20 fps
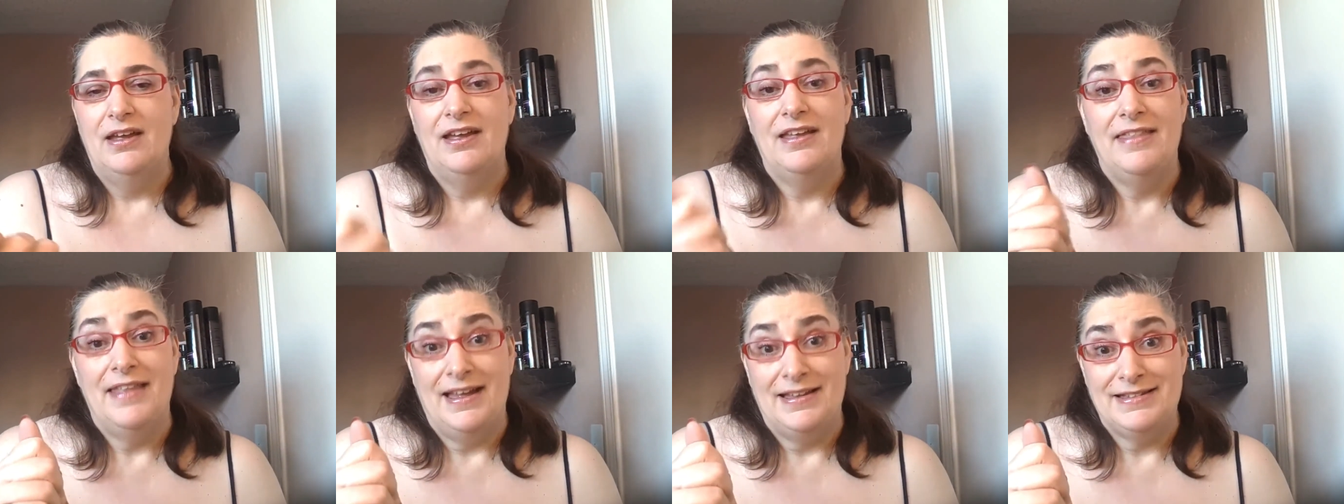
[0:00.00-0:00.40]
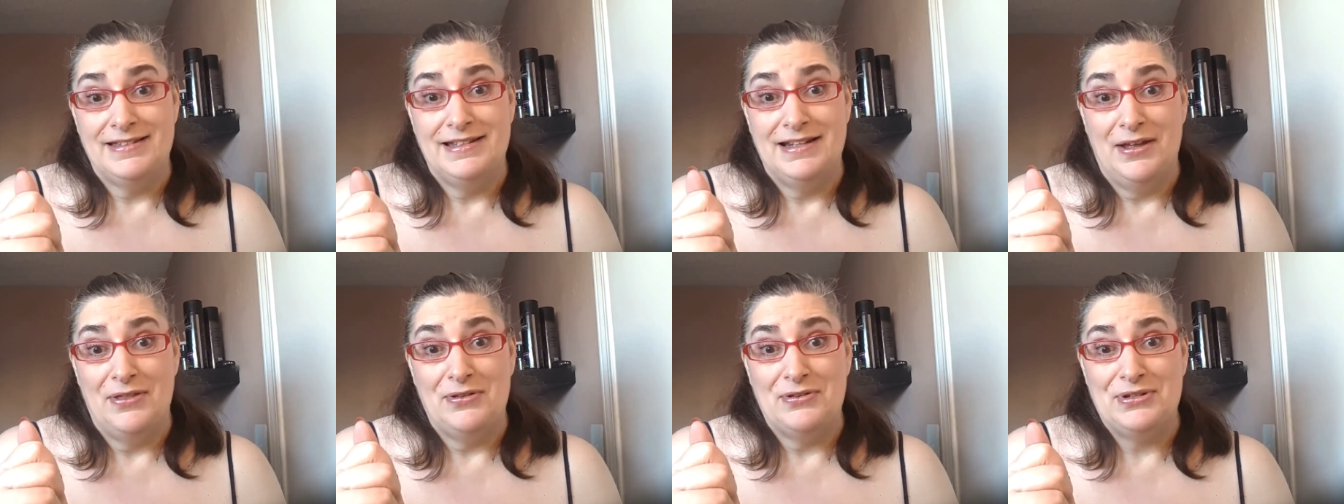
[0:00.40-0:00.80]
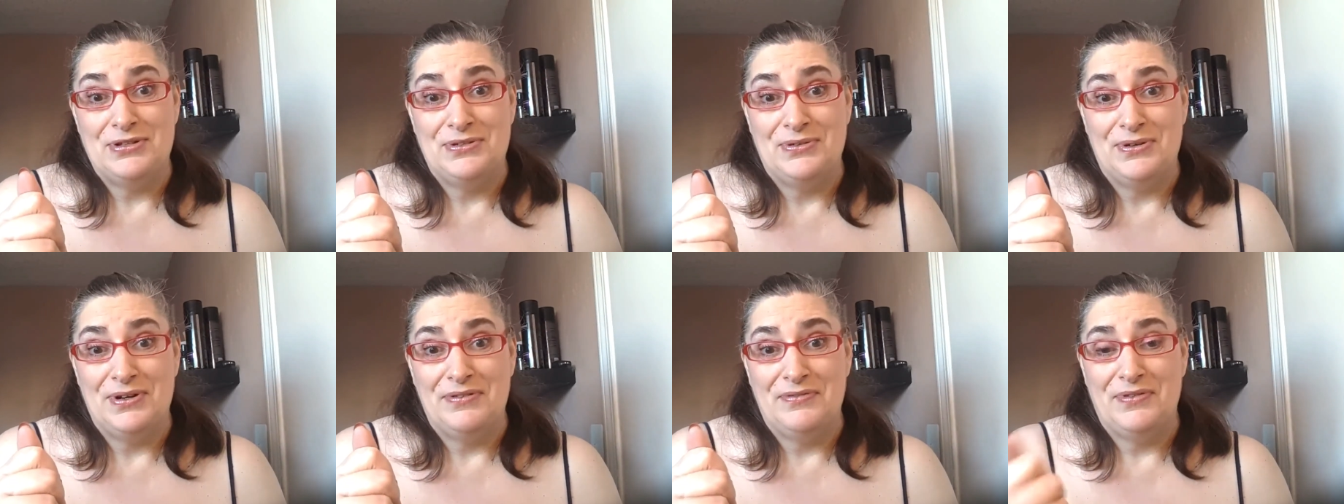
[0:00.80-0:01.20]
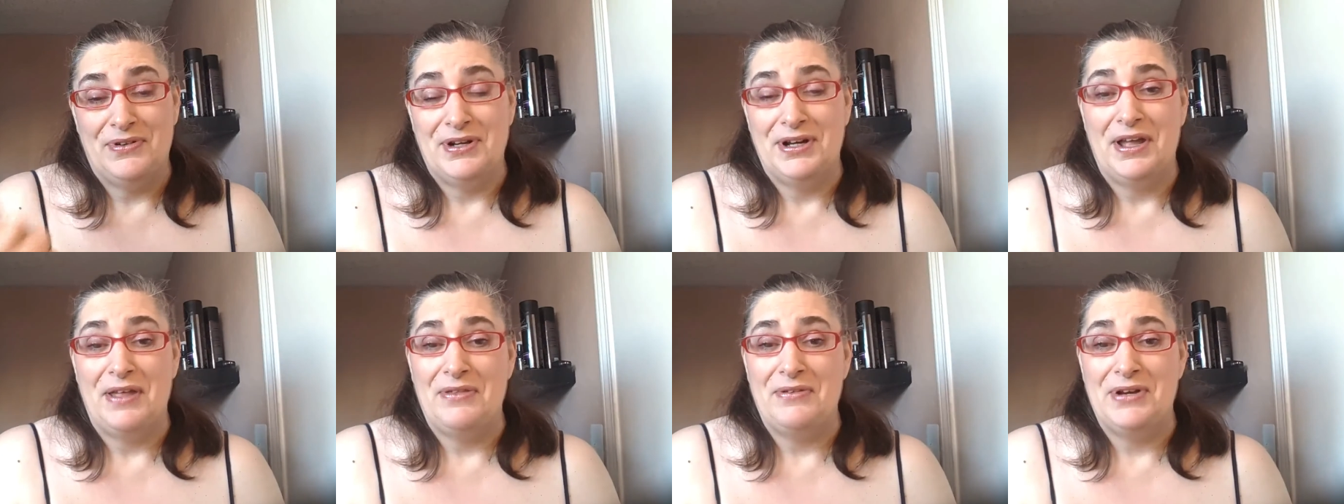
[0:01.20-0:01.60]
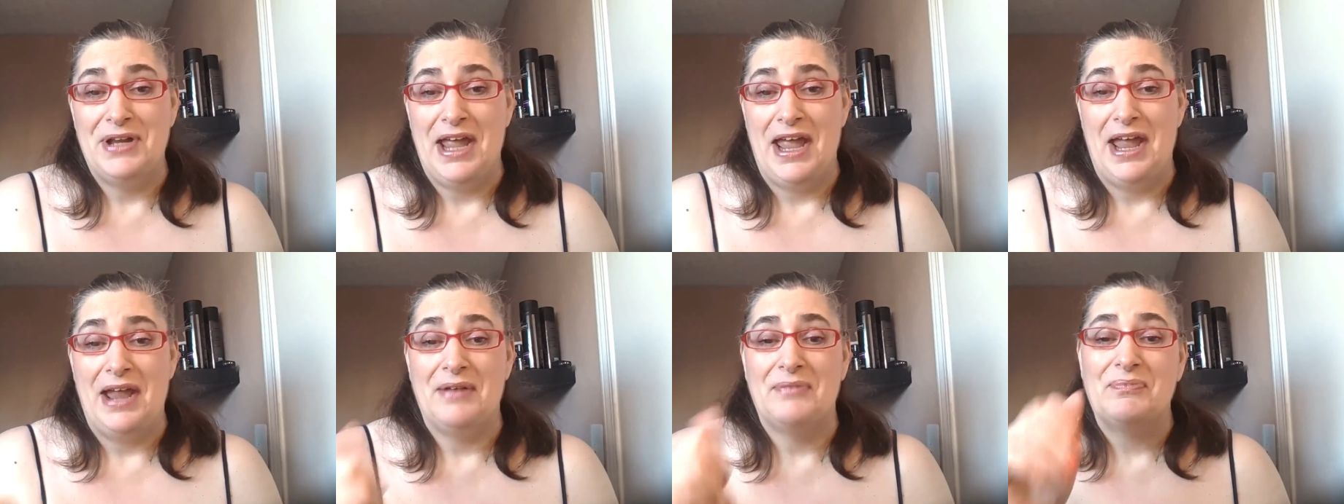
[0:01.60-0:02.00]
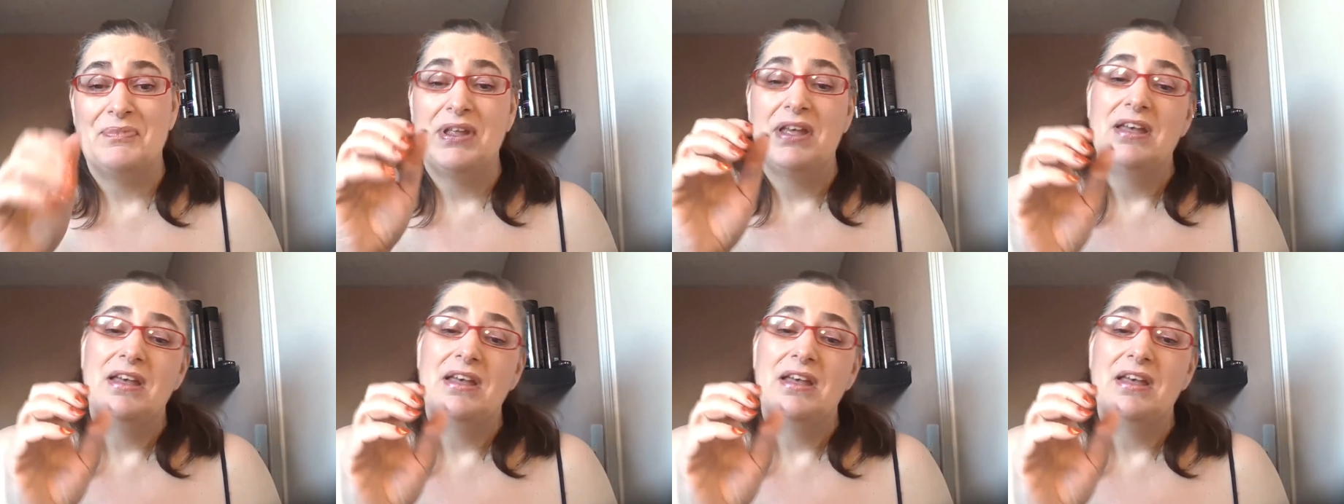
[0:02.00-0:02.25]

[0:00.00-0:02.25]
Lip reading: and that's another story for another day.